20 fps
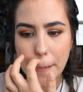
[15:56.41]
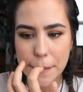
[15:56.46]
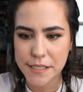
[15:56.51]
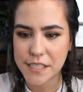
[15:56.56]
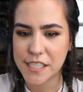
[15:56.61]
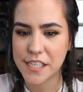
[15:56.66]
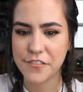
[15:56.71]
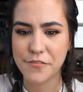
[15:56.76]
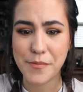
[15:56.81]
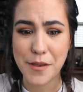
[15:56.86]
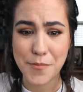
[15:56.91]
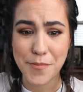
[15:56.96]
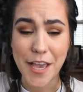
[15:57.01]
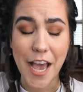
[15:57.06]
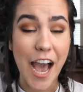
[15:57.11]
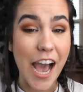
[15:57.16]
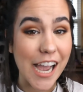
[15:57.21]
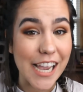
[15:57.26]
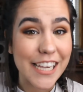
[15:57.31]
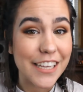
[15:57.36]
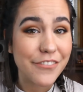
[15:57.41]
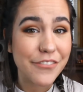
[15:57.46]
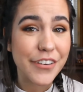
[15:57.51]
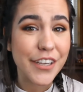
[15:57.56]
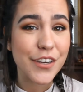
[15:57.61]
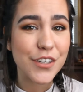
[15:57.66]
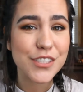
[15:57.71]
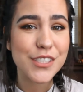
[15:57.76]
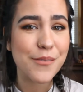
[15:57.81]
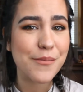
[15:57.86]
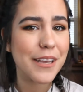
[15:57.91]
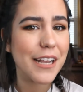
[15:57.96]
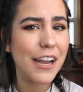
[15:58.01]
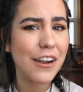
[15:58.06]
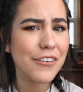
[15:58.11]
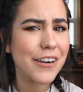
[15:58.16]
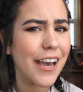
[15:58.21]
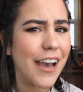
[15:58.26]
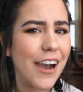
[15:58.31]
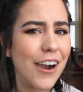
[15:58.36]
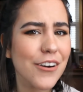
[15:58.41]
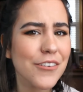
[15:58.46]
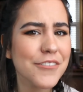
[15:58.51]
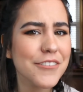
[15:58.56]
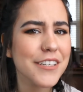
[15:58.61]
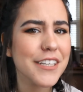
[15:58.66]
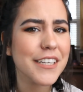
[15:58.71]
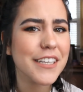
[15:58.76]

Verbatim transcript: see if maybe I can figure something out now.